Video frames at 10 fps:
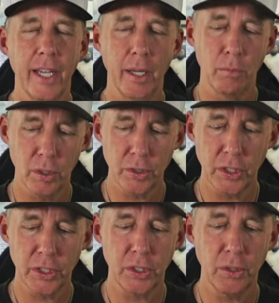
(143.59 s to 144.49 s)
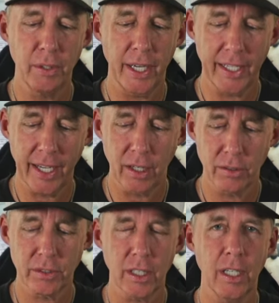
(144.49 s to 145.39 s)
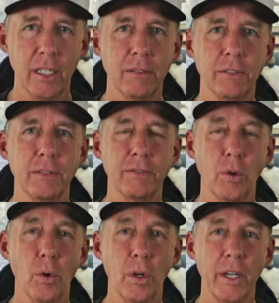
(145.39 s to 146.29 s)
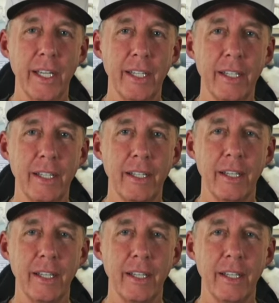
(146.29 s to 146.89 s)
and we'll just do a count of four in